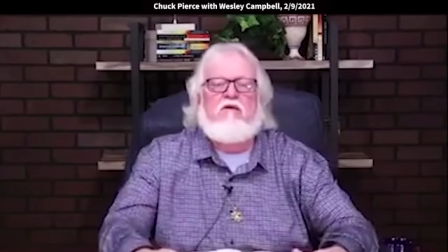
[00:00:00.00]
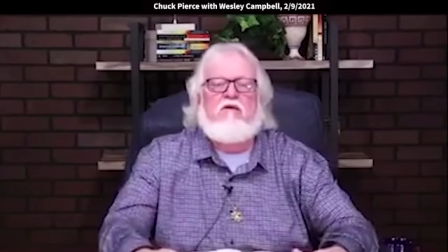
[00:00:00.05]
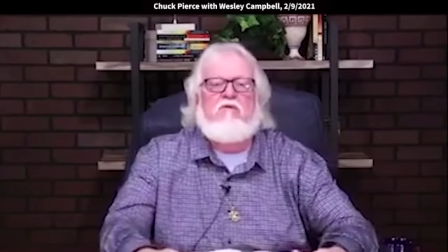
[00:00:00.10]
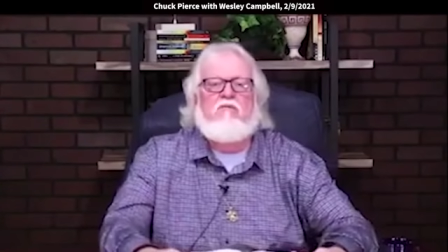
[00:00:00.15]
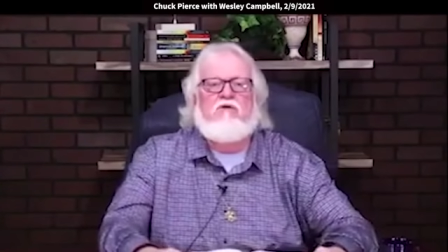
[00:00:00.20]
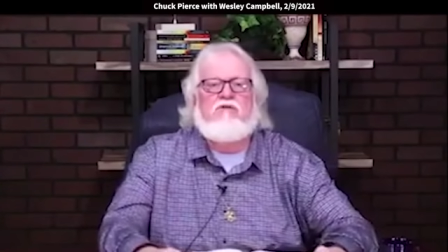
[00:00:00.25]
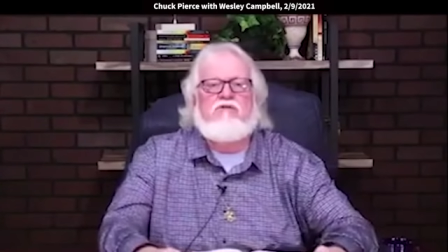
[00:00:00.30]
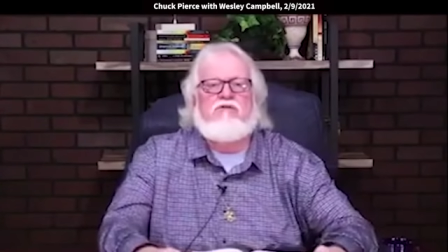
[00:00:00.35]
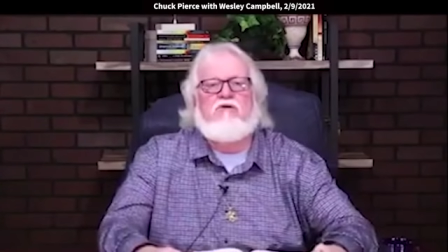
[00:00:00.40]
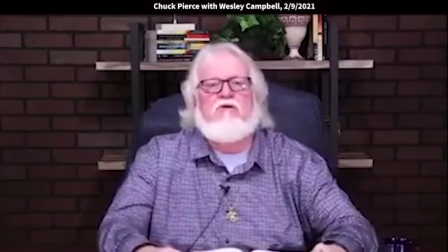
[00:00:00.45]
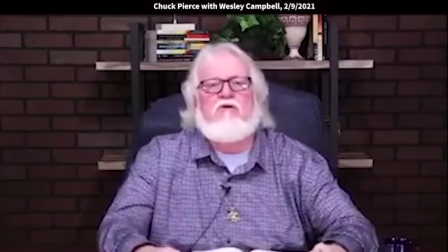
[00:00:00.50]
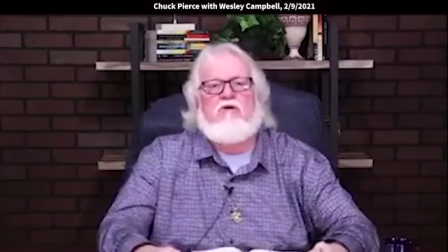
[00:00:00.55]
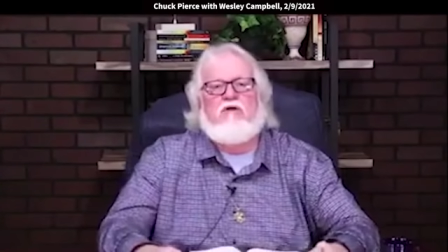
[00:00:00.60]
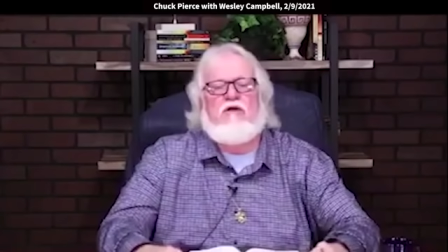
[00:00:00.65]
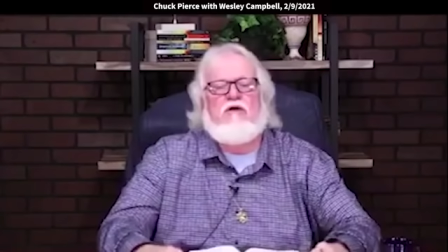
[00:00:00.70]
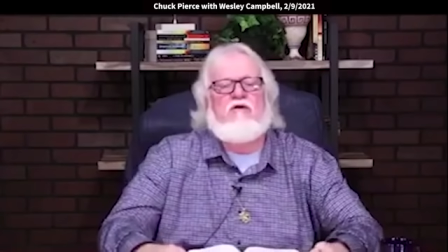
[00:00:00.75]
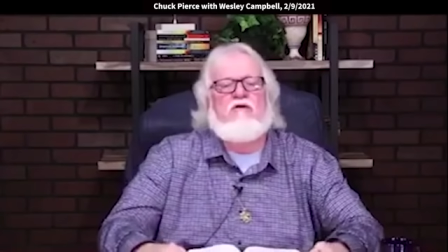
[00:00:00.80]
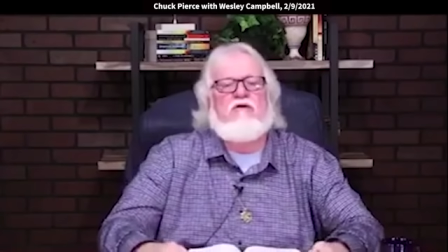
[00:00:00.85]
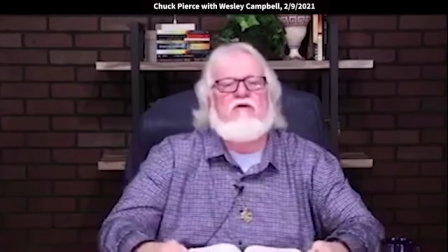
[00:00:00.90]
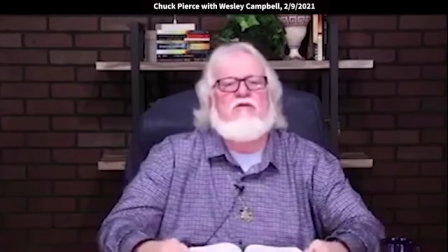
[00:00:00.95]
was going
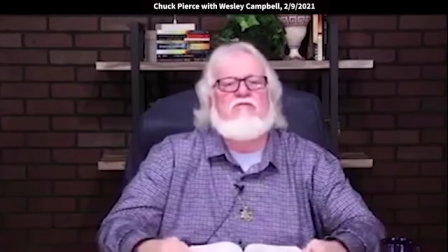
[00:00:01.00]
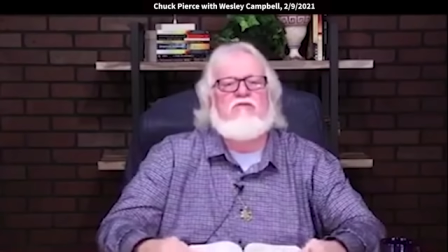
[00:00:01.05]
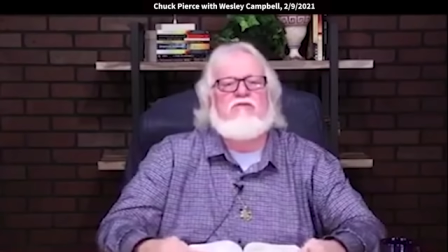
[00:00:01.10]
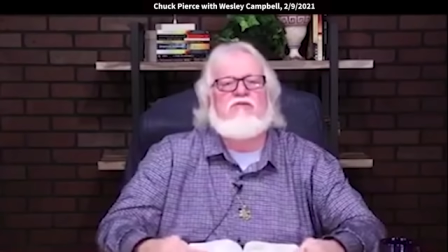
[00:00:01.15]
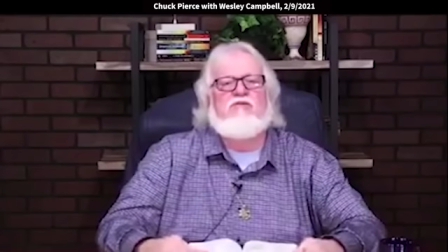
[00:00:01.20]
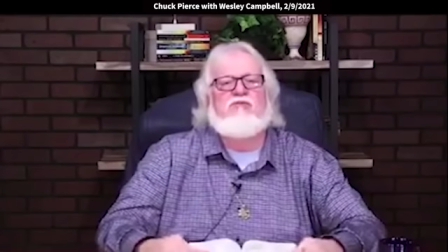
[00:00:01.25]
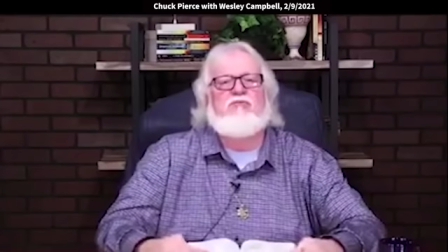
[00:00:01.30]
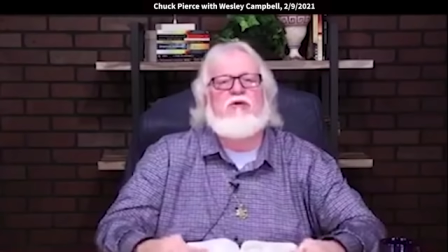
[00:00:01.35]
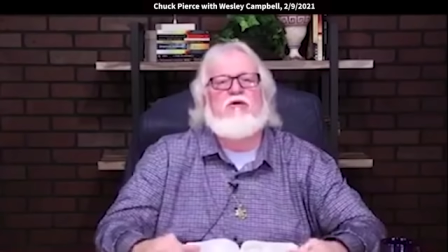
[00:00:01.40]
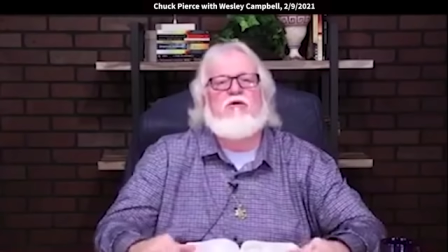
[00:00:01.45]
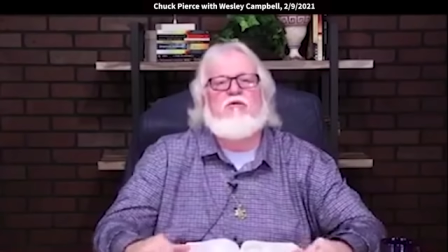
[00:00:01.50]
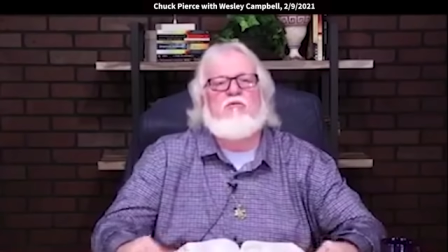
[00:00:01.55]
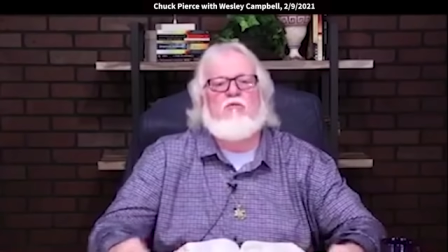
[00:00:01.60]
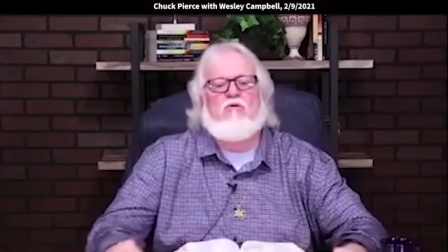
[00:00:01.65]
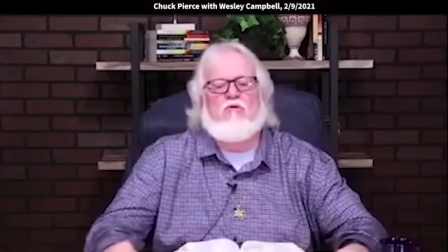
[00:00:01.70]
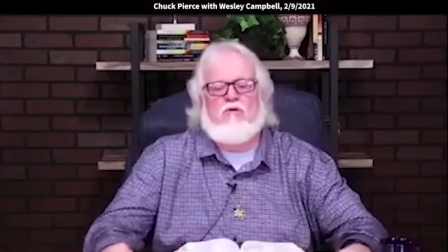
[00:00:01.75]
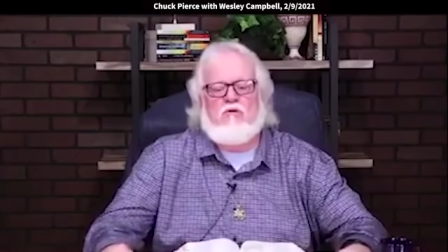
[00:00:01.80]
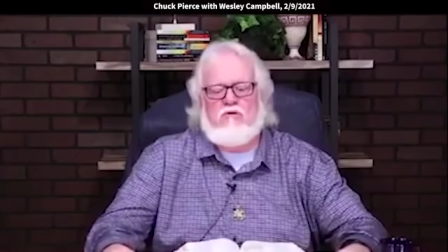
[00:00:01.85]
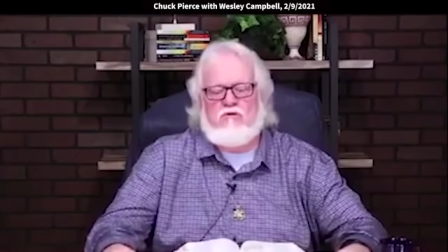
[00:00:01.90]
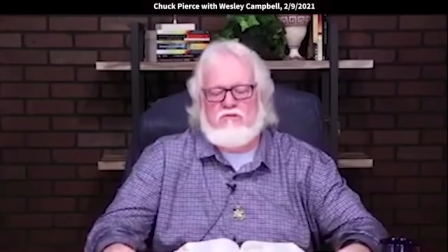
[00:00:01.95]
on in the spirit
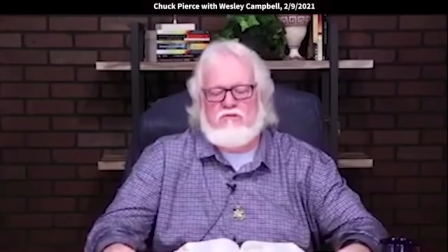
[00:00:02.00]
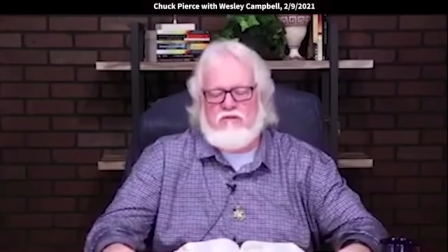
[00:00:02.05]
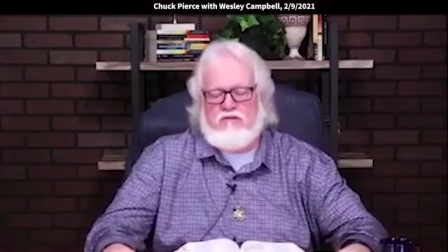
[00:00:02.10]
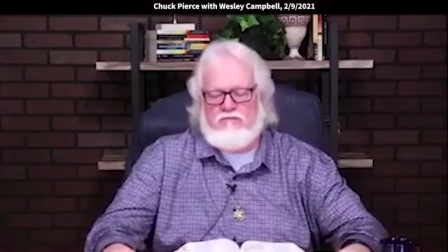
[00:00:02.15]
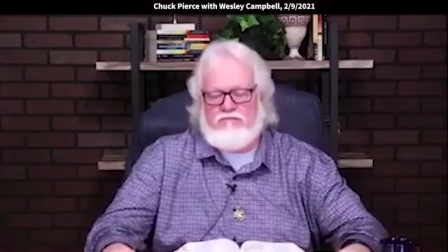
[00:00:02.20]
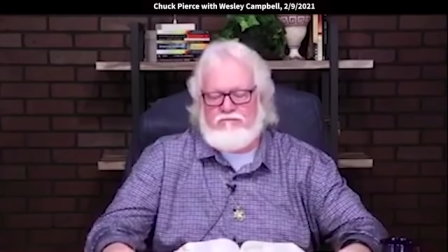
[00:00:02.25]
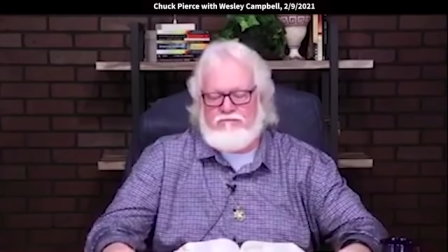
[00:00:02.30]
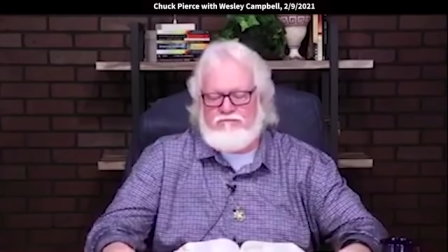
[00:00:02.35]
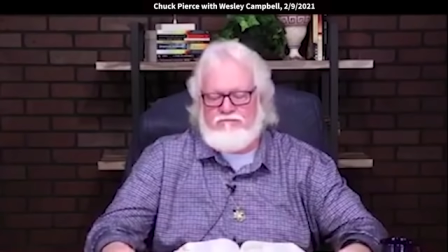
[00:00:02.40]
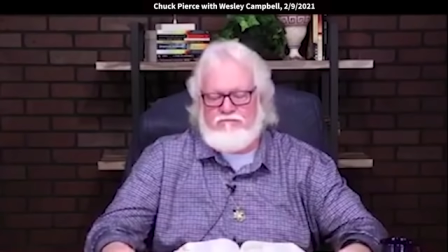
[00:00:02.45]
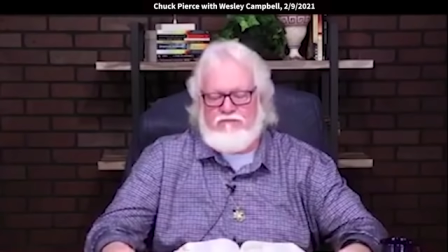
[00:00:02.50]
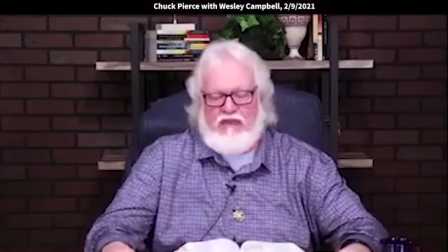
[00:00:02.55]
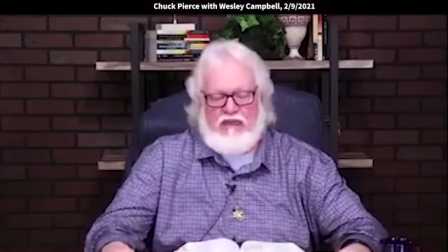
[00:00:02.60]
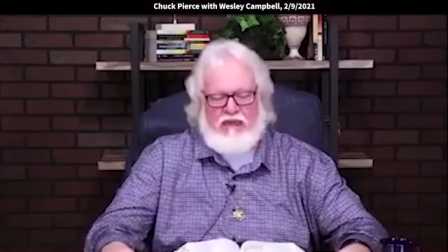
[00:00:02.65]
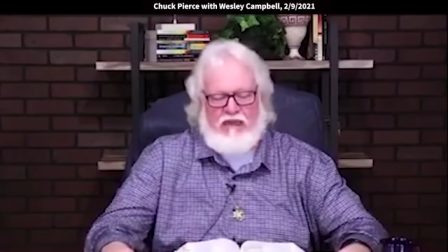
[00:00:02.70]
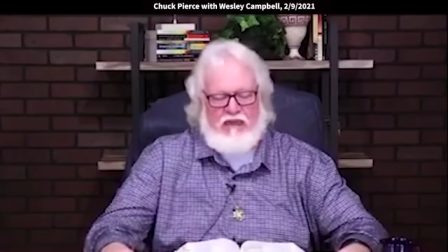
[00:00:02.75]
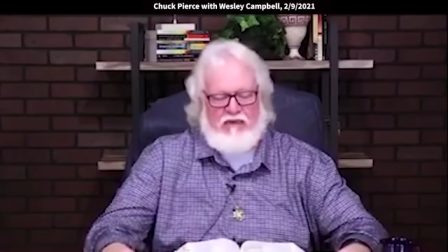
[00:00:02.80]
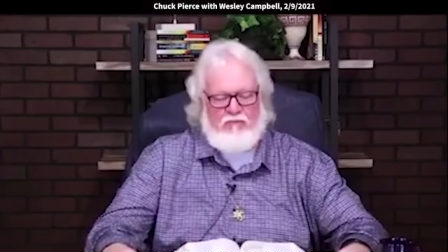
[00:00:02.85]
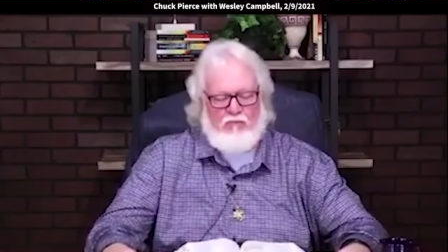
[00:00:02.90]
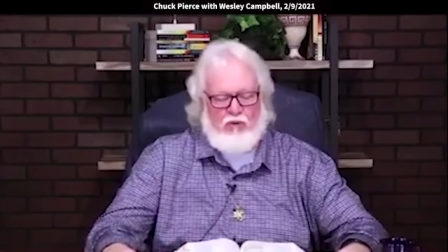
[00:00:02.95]
world.
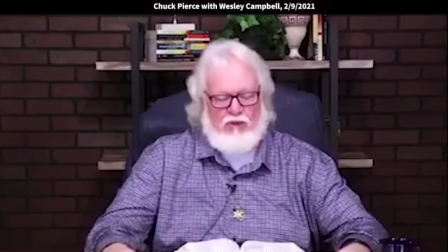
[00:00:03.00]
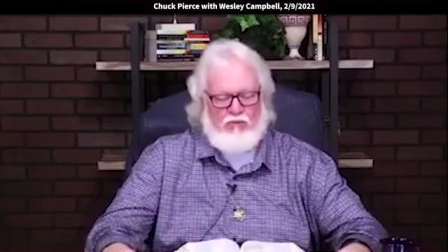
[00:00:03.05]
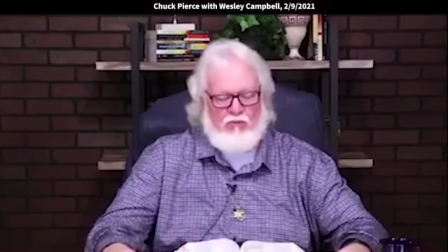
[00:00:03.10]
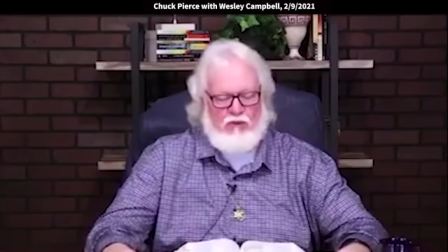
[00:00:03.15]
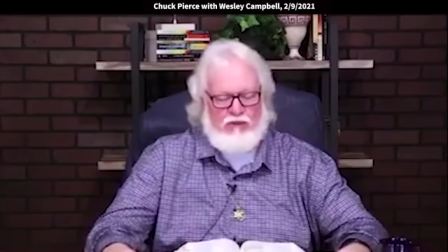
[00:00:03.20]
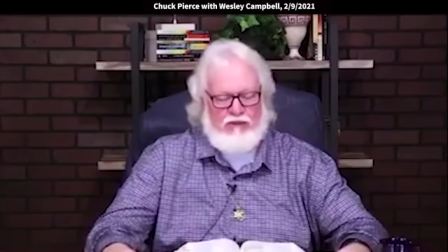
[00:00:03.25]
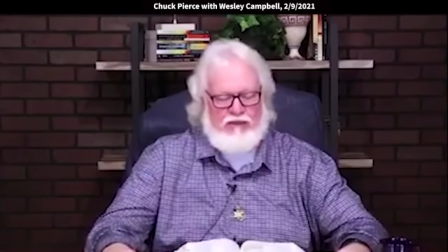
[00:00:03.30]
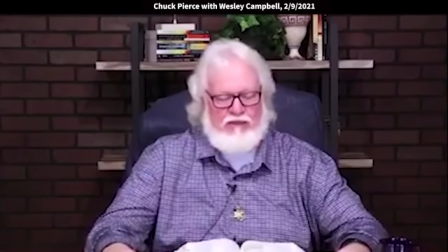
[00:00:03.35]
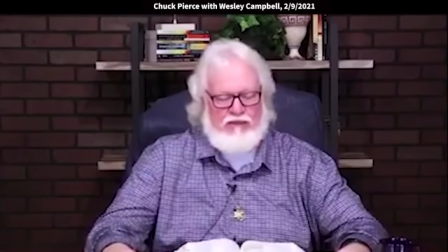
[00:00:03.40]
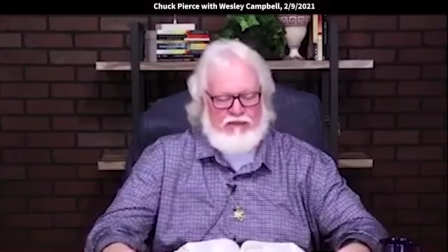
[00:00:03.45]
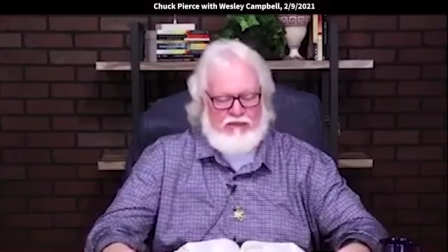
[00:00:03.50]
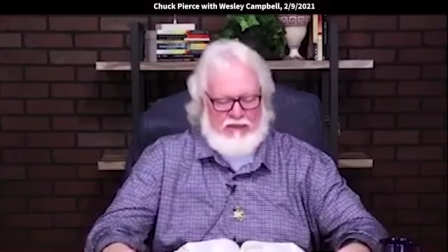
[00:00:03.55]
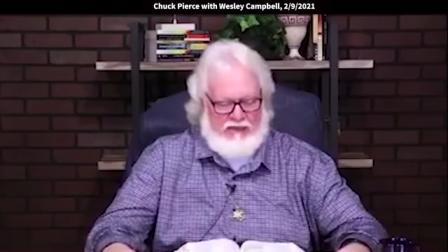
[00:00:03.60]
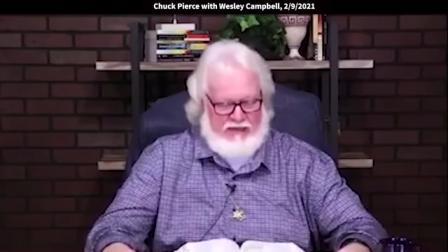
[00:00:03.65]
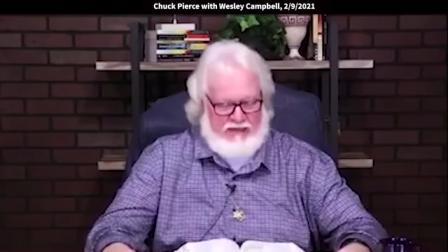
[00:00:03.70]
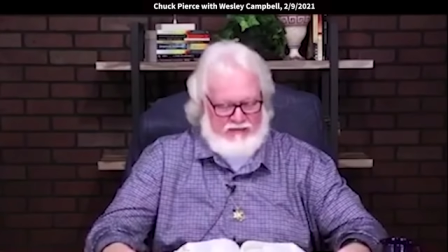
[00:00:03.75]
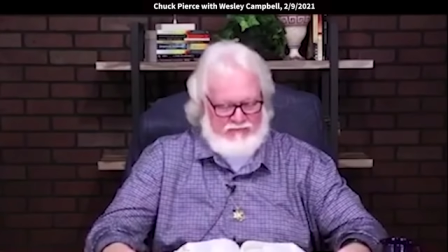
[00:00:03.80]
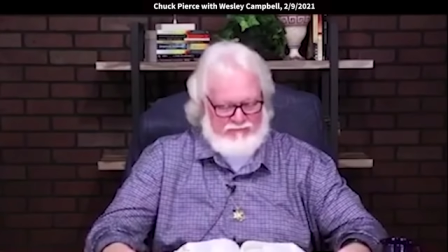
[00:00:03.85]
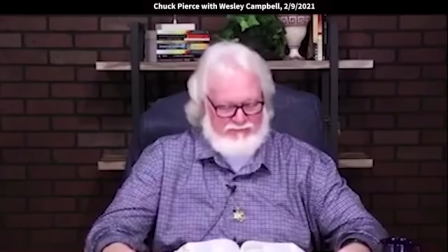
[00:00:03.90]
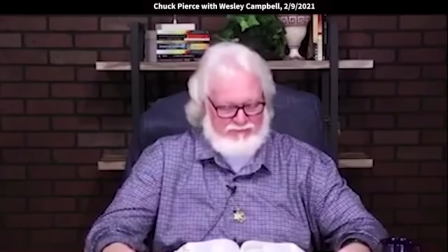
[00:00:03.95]
And we went,
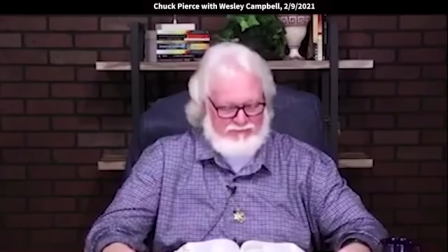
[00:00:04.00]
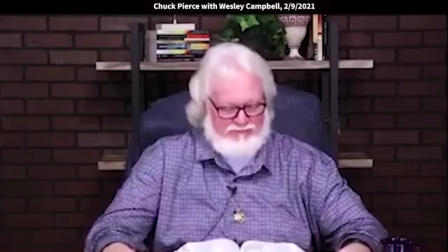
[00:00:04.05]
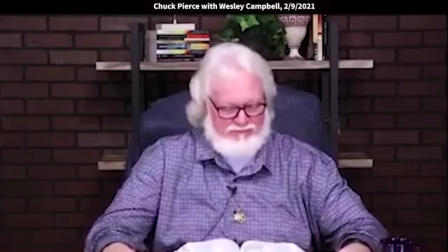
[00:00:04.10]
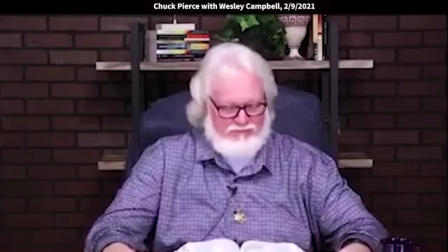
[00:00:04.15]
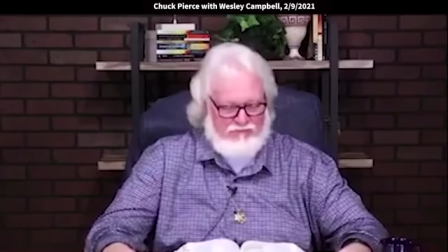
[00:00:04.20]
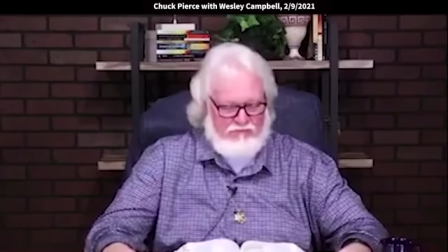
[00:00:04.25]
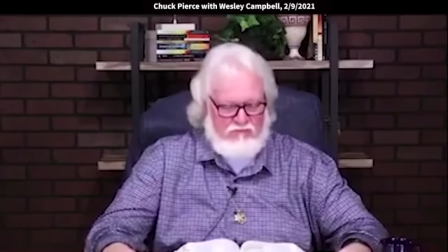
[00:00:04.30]
and